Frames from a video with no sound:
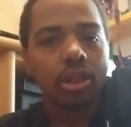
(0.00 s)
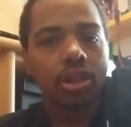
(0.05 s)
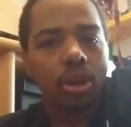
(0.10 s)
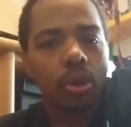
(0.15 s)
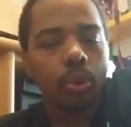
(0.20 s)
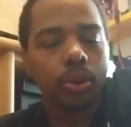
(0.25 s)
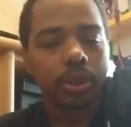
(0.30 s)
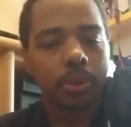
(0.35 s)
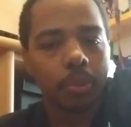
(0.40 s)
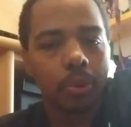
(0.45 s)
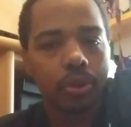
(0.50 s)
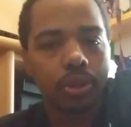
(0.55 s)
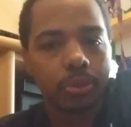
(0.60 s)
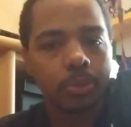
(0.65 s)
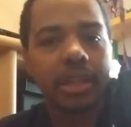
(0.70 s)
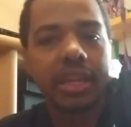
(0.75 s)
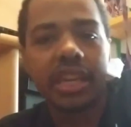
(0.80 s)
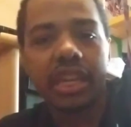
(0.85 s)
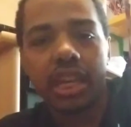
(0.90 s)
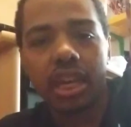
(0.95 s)
was supposed to
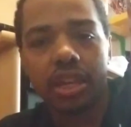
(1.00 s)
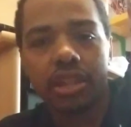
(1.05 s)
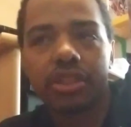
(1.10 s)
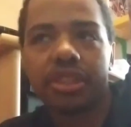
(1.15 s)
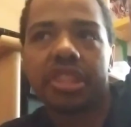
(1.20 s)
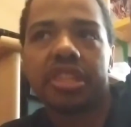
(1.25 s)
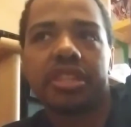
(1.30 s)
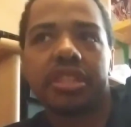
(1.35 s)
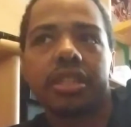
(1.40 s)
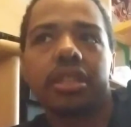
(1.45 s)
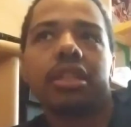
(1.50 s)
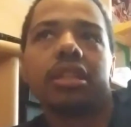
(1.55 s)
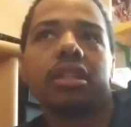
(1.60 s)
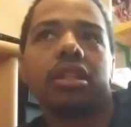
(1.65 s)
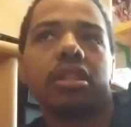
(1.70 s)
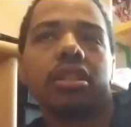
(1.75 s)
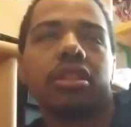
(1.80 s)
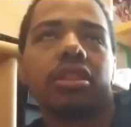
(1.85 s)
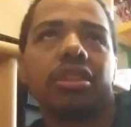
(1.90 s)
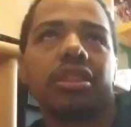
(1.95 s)
be this,
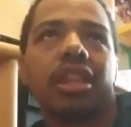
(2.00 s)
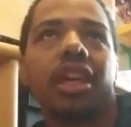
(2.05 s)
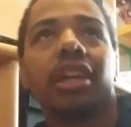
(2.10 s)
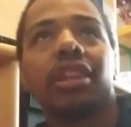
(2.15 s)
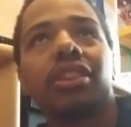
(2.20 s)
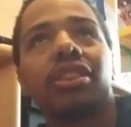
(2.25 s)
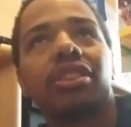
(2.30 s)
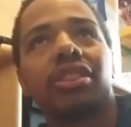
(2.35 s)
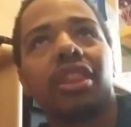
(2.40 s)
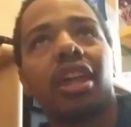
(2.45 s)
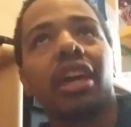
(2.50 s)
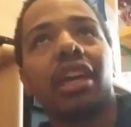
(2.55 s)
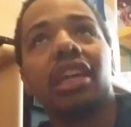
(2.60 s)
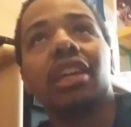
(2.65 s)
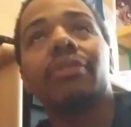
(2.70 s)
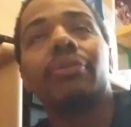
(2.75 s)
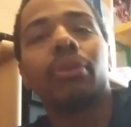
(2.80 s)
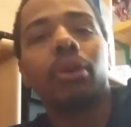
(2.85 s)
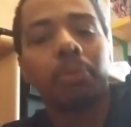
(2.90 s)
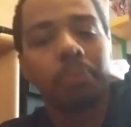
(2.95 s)
like, the
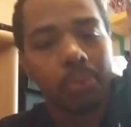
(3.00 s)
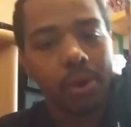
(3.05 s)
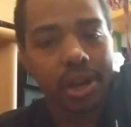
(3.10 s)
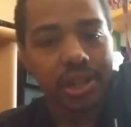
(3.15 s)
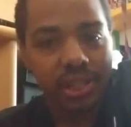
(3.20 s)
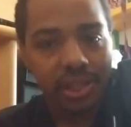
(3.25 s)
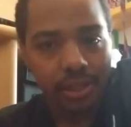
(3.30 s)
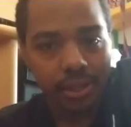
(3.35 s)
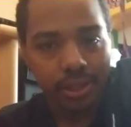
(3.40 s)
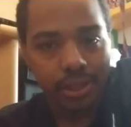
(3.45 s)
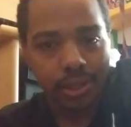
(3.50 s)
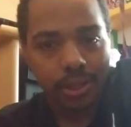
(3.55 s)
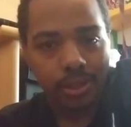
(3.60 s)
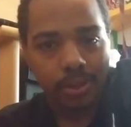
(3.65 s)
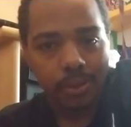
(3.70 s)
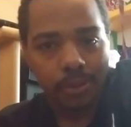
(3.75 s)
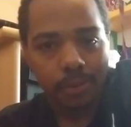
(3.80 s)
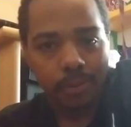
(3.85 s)
evil apprentice.